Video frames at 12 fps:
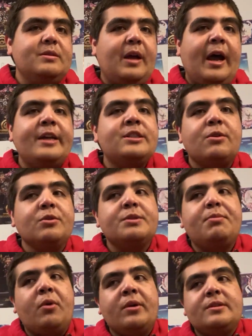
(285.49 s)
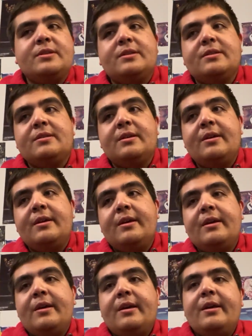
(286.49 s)
high school sports.
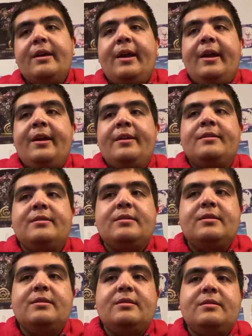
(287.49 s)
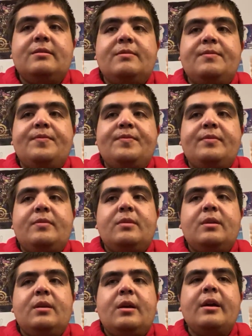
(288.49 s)
And,
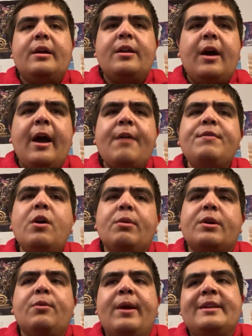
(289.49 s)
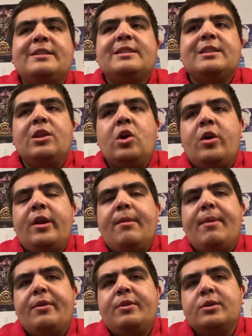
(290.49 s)
I have no regrets learning
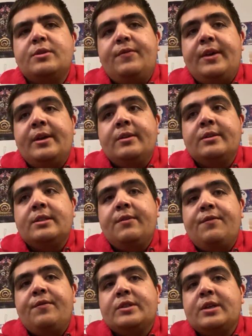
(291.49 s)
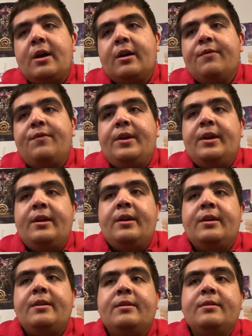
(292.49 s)
about those fields of
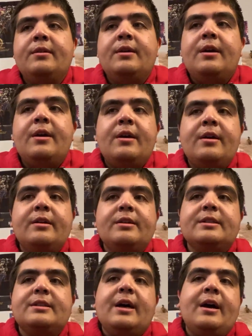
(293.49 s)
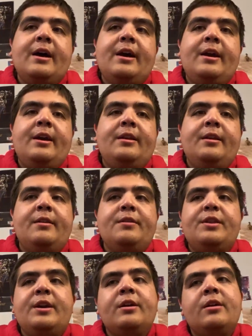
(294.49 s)
photography and design and
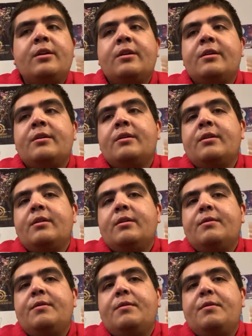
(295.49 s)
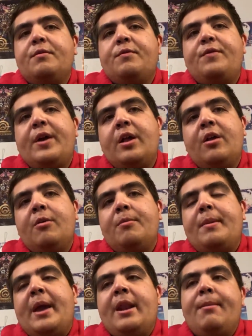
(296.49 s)
theater,
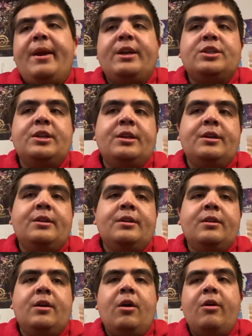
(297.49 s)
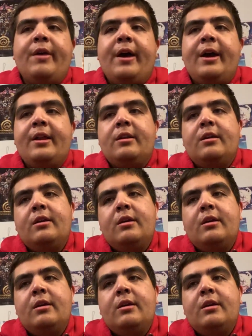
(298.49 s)
film, animation, all that.